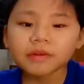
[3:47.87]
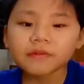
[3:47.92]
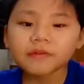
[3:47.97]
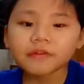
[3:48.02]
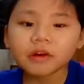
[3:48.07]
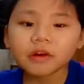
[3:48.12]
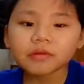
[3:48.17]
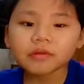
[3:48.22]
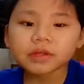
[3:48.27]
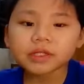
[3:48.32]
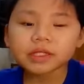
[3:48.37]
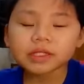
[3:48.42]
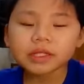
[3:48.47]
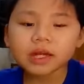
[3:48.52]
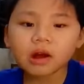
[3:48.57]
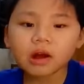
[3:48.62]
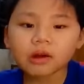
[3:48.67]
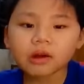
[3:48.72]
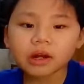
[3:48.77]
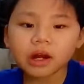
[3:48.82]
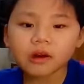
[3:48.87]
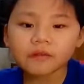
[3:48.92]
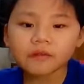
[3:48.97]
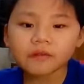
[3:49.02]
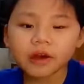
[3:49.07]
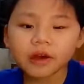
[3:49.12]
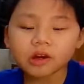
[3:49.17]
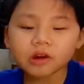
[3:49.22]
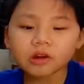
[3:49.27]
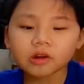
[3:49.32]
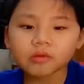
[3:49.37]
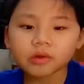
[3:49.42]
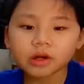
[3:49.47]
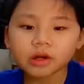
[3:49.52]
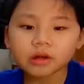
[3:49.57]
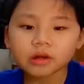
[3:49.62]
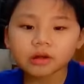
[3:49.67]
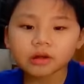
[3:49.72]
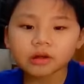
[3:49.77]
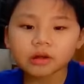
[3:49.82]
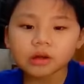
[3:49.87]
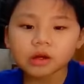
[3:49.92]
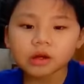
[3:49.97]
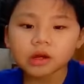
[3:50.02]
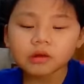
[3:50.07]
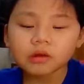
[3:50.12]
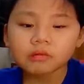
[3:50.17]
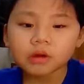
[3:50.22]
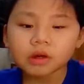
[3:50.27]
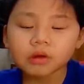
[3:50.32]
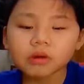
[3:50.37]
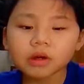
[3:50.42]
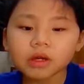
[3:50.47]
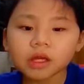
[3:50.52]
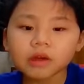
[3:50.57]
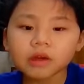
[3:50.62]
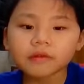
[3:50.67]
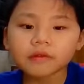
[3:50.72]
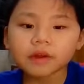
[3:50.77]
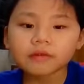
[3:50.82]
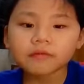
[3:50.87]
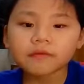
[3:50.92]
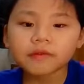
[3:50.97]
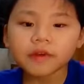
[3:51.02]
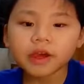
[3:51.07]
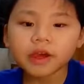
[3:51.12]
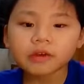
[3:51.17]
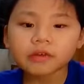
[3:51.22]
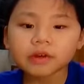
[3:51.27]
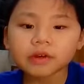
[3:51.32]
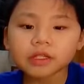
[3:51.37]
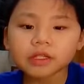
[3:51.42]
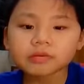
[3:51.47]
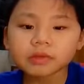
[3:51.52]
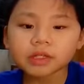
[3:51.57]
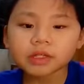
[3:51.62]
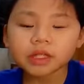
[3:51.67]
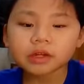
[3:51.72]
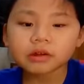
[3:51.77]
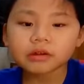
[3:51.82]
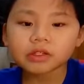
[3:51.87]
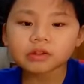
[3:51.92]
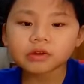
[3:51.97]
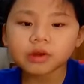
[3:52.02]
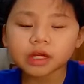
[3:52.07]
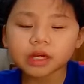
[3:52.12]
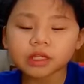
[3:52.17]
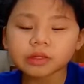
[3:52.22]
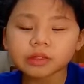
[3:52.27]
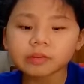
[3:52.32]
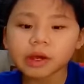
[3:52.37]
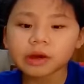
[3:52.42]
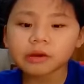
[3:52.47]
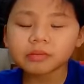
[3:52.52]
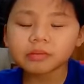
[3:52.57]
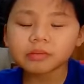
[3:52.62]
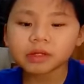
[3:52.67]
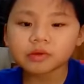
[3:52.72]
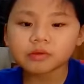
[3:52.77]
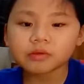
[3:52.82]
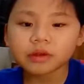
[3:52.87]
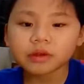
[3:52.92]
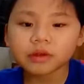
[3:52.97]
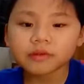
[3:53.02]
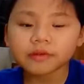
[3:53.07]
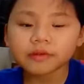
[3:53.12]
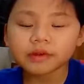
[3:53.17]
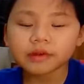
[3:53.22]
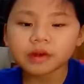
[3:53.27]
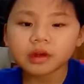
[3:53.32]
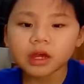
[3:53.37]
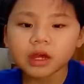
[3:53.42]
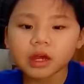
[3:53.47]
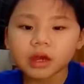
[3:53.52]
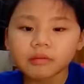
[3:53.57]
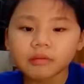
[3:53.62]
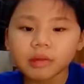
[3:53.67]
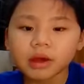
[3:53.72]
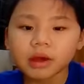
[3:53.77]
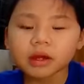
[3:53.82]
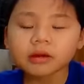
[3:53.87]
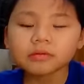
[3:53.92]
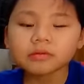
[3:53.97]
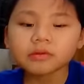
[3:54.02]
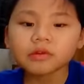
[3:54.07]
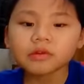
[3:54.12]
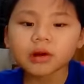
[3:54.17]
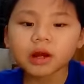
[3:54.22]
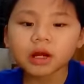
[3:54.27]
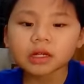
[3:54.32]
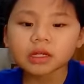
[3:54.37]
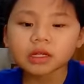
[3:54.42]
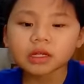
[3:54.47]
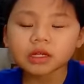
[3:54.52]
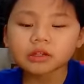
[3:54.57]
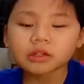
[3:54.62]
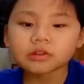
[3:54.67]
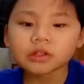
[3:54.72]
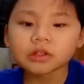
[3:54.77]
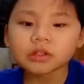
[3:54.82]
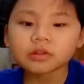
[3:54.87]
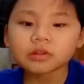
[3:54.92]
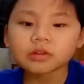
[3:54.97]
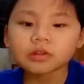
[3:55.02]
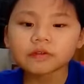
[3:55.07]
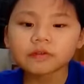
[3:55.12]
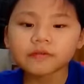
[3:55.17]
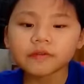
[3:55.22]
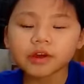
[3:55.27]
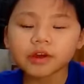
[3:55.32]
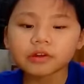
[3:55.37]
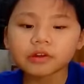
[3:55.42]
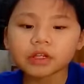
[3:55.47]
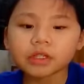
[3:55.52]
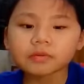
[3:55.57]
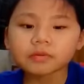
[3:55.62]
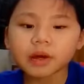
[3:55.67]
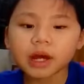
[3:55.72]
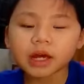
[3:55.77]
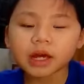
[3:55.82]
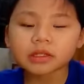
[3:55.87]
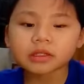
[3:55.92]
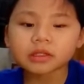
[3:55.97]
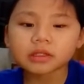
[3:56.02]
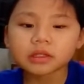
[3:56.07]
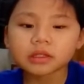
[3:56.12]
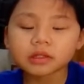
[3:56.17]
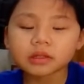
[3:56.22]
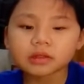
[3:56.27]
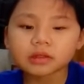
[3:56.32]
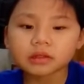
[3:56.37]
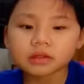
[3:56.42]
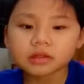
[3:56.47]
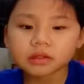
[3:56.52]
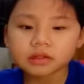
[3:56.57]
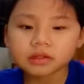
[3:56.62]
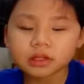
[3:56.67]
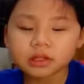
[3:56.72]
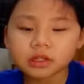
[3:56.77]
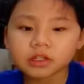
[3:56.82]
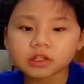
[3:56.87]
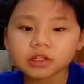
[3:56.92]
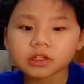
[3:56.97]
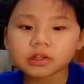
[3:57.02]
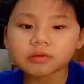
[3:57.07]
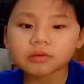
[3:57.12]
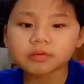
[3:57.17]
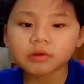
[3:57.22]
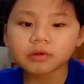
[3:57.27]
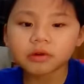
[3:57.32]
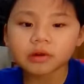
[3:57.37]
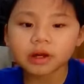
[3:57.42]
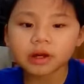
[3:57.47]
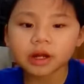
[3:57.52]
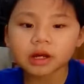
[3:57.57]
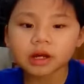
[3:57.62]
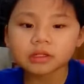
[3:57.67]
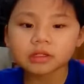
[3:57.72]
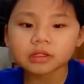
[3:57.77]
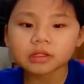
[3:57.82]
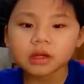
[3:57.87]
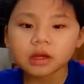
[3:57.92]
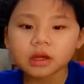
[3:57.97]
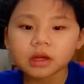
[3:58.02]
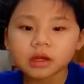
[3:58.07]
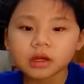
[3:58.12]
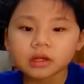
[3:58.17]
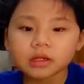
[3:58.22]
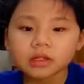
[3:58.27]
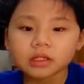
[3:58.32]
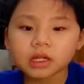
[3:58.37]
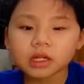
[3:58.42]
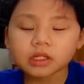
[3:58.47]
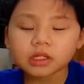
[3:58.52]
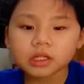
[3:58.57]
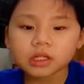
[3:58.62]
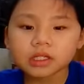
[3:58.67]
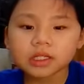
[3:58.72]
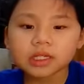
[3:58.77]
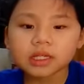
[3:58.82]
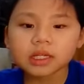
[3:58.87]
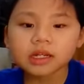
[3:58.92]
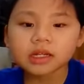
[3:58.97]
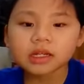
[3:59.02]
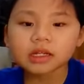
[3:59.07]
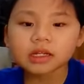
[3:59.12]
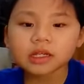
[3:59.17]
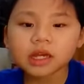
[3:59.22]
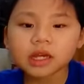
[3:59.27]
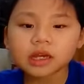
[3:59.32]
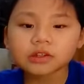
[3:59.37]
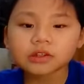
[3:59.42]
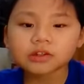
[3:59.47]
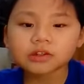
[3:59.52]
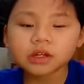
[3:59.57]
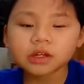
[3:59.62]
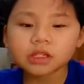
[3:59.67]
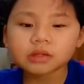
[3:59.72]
Before we start on our final work, we were given various materials to experiment with. Madam Noraini introduced various digital products, such as CDs and